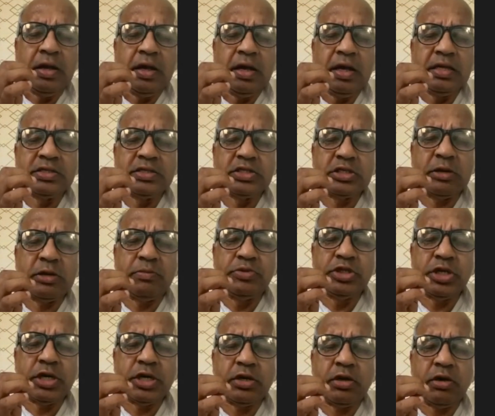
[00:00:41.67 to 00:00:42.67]
a
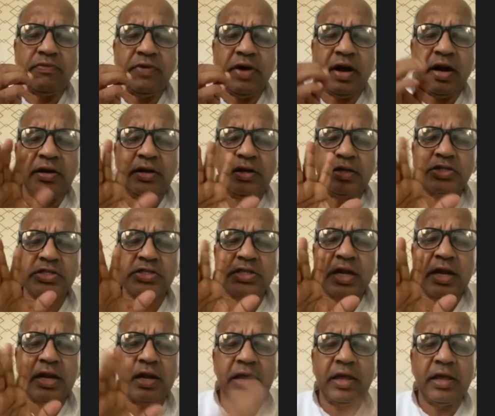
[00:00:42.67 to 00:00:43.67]
subject of
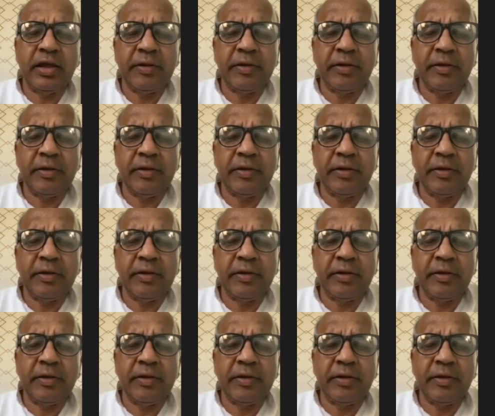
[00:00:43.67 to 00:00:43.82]
understanding.